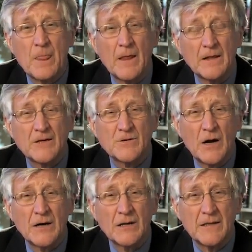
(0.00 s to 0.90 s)
and they
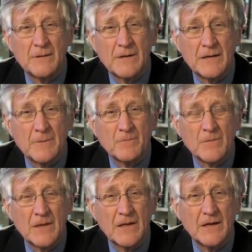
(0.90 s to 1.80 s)
try to limit
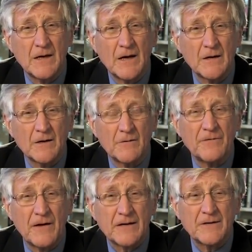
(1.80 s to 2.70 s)
the
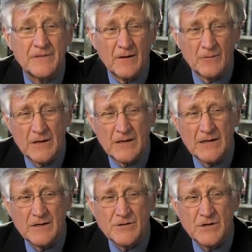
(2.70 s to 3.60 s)
effect of that
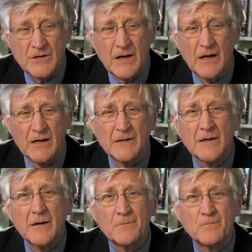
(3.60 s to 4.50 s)
radiation
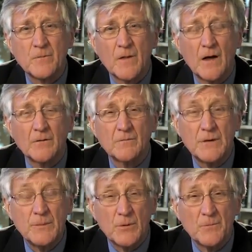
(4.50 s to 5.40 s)
on
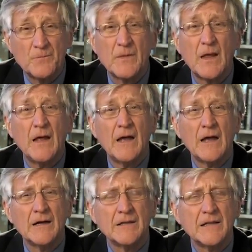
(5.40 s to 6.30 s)
people.
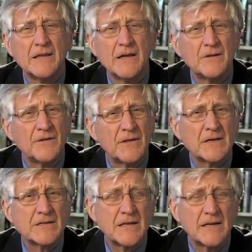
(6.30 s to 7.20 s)
And then the other thing
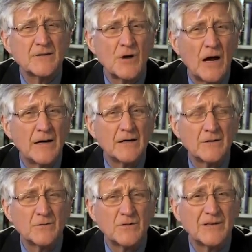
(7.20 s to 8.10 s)
is they try
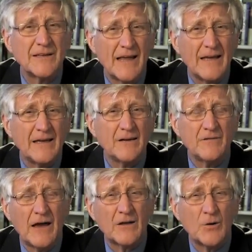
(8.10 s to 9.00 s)
to delay
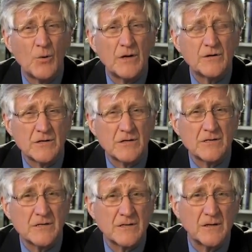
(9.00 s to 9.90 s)

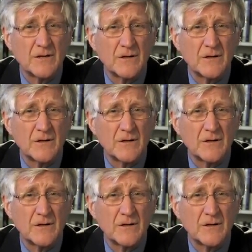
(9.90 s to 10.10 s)
evacuations until